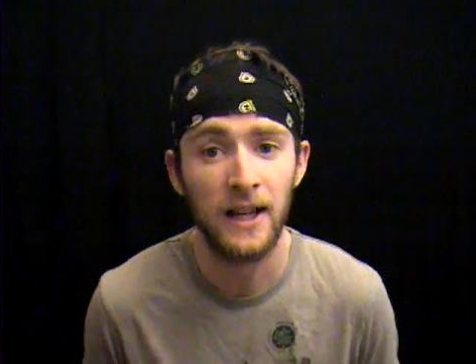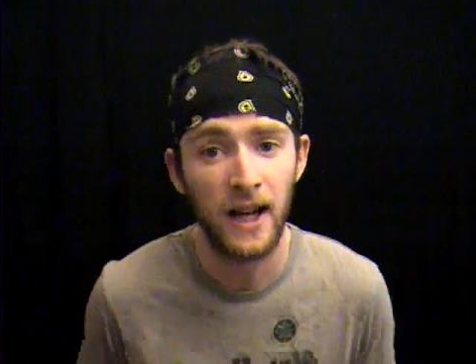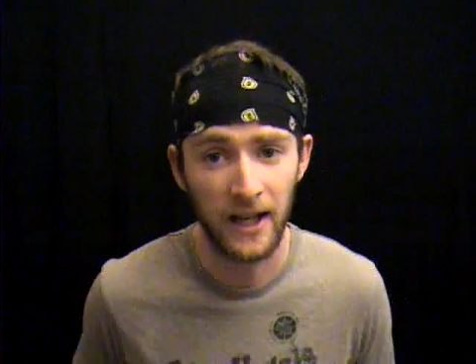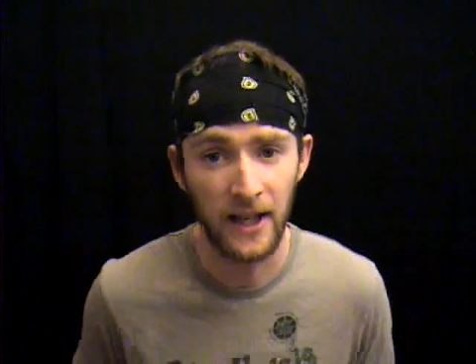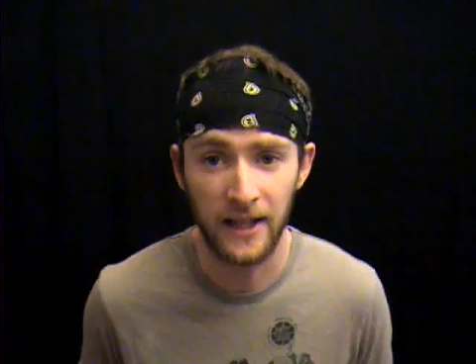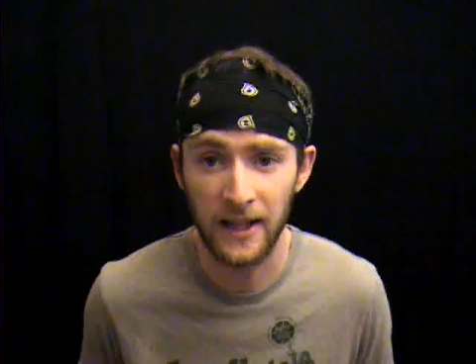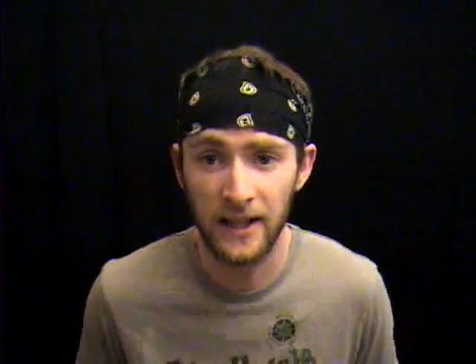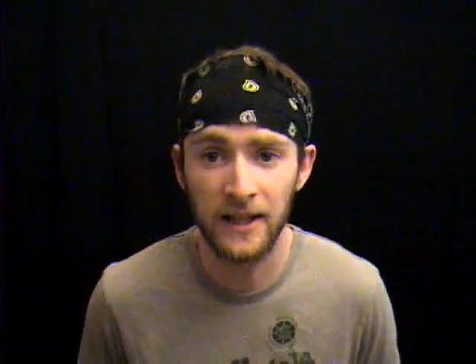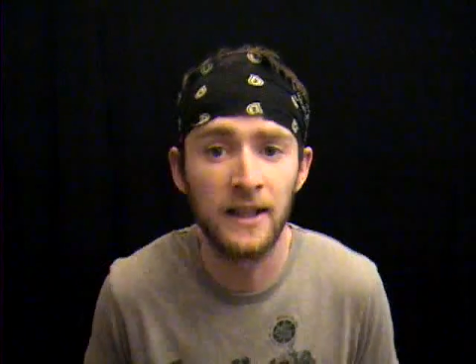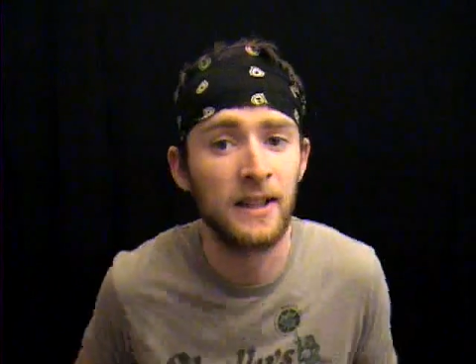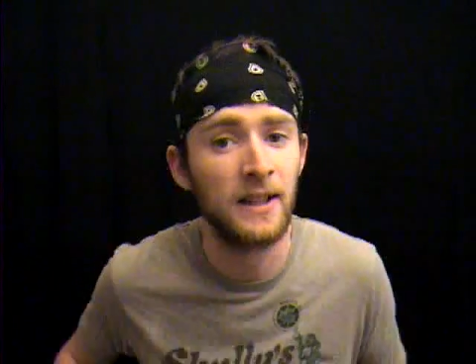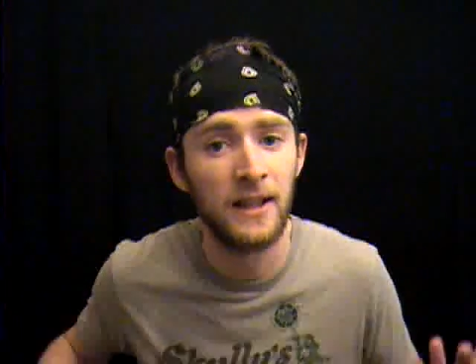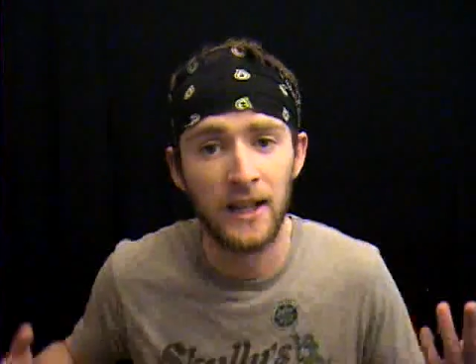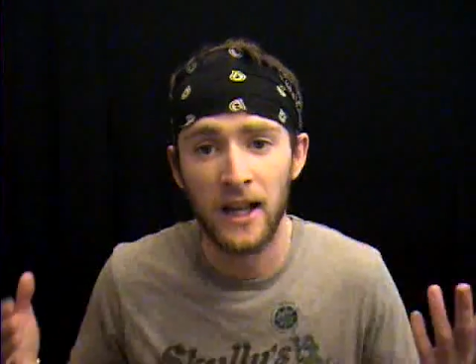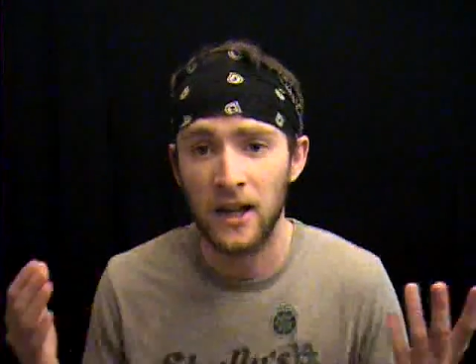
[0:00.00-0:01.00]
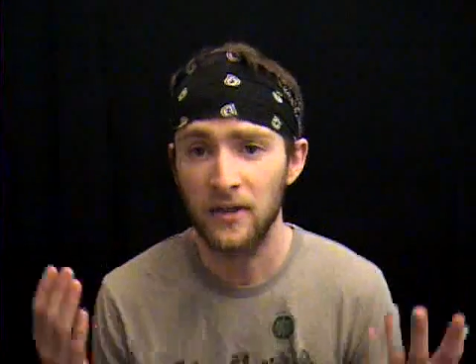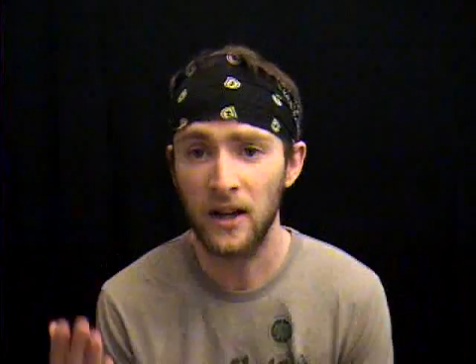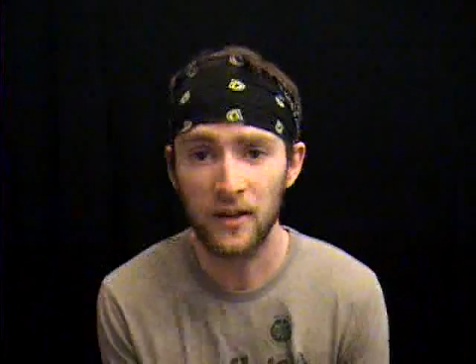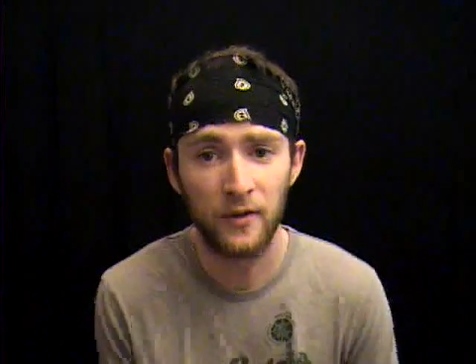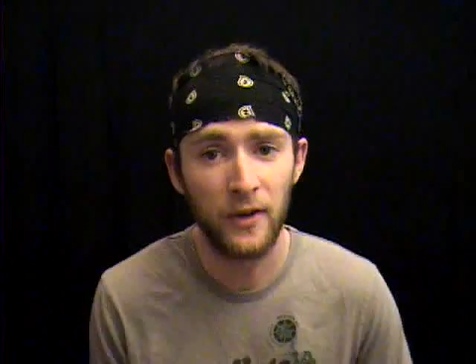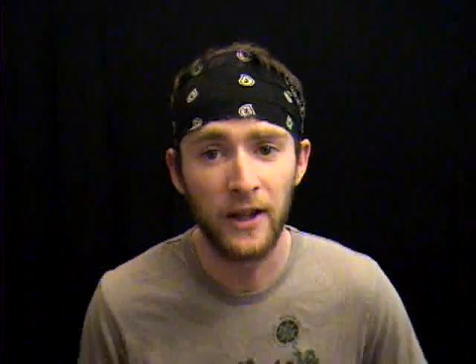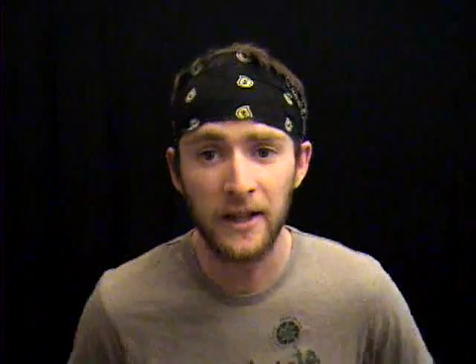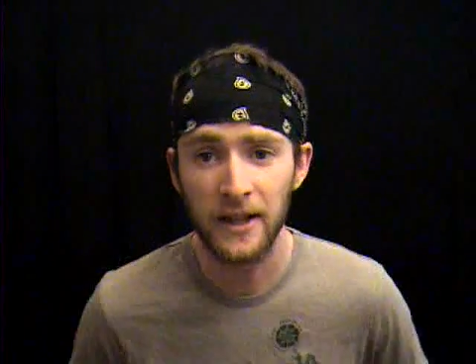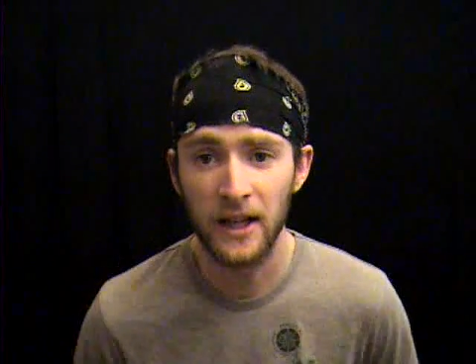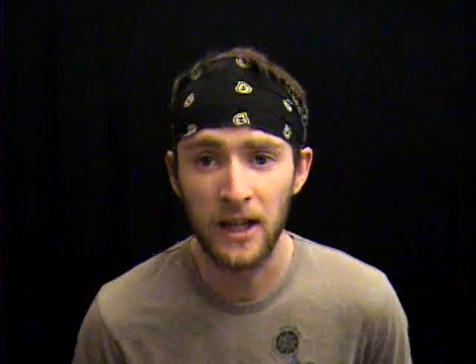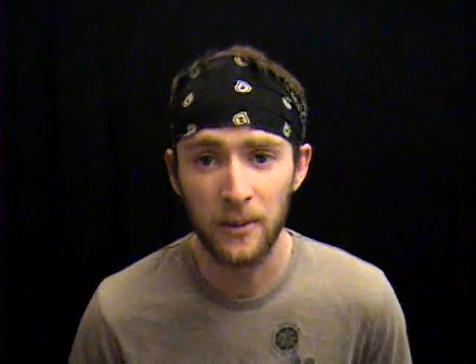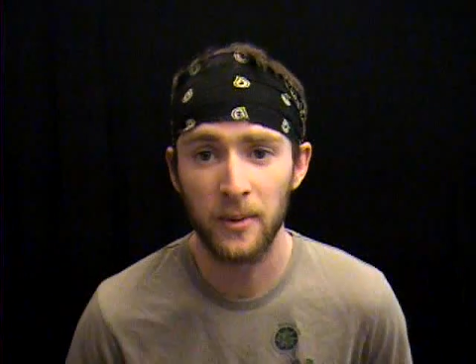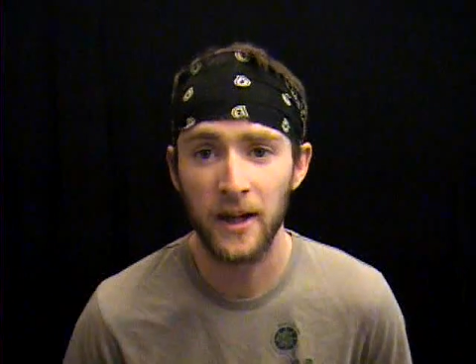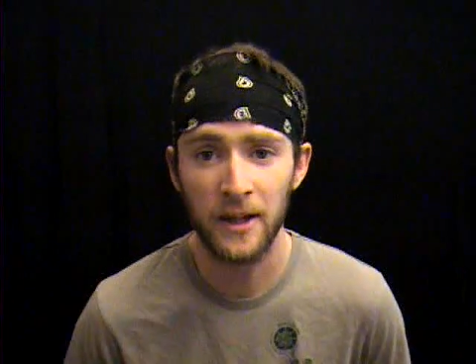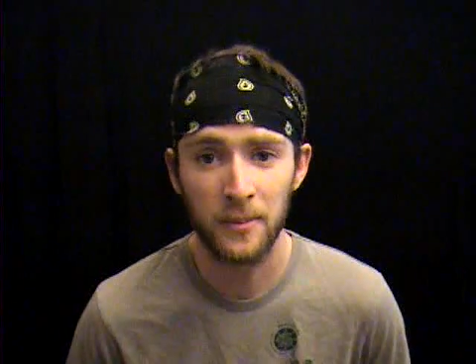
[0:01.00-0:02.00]
Again, if I offended
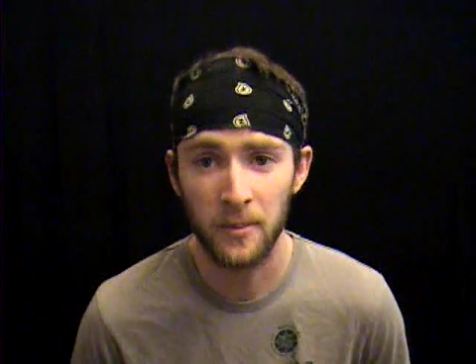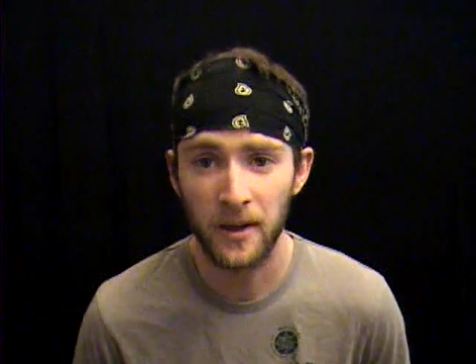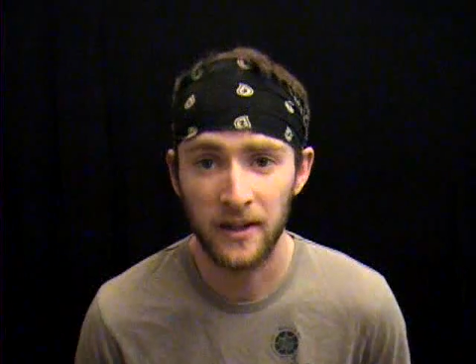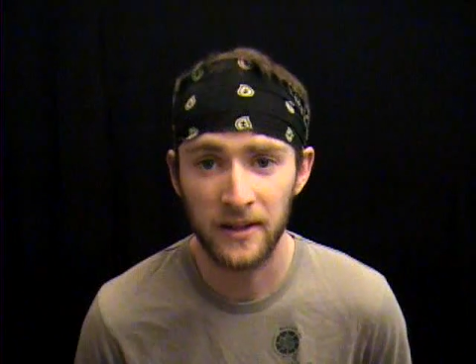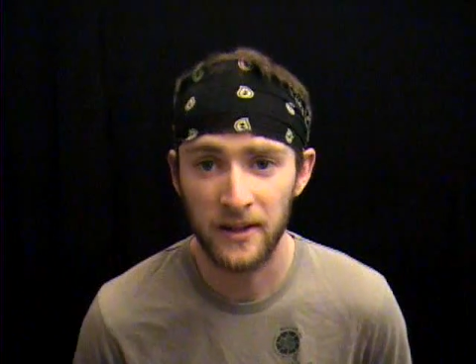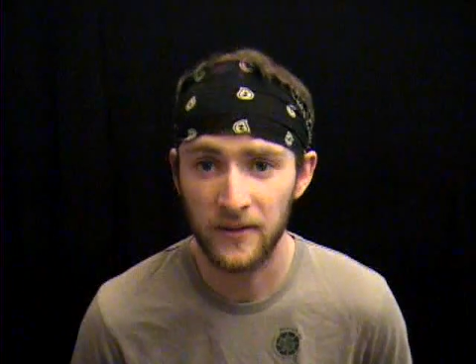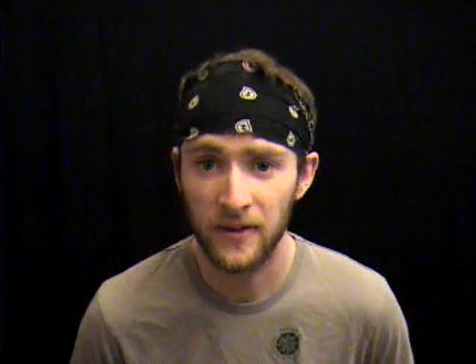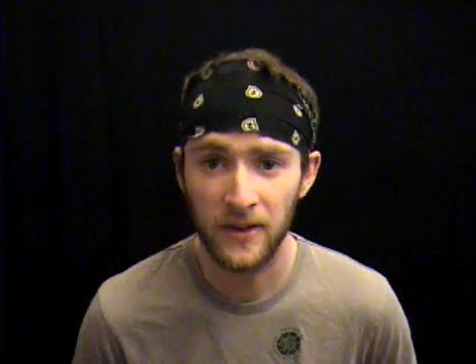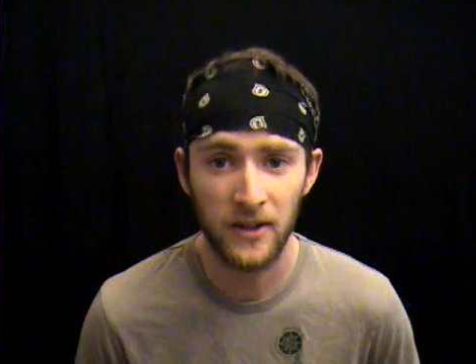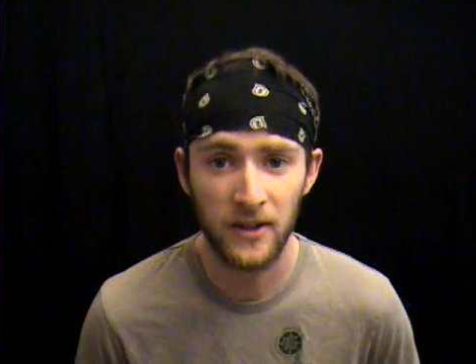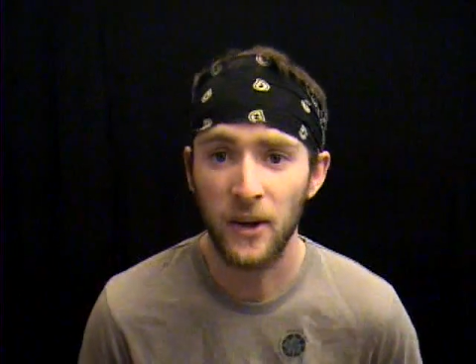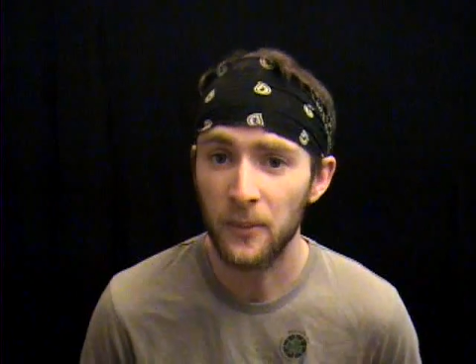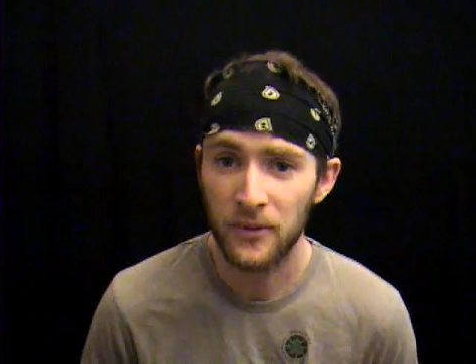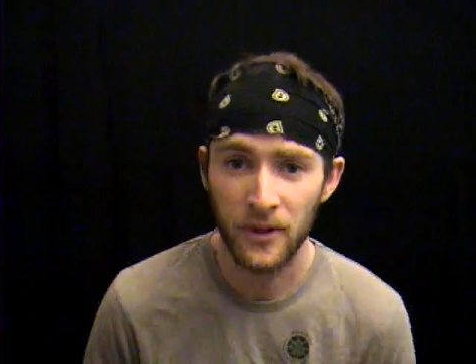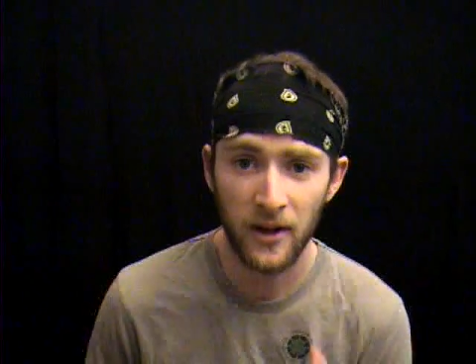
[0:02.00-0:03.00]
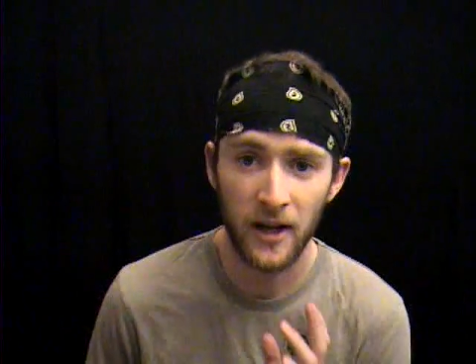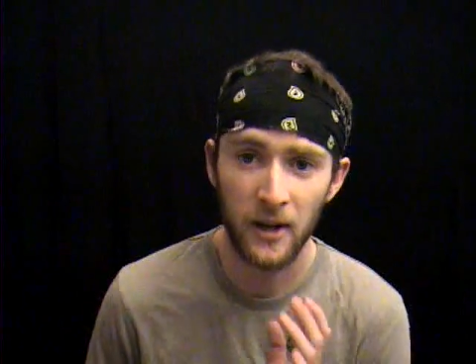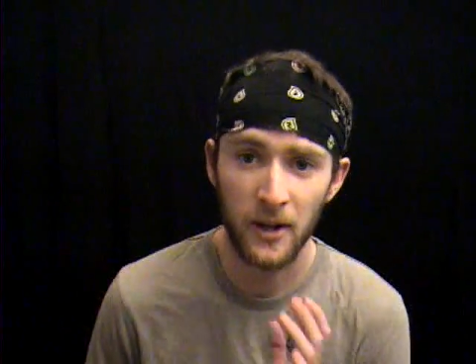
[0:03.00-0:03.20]
anybody by making this video, I'm sorry.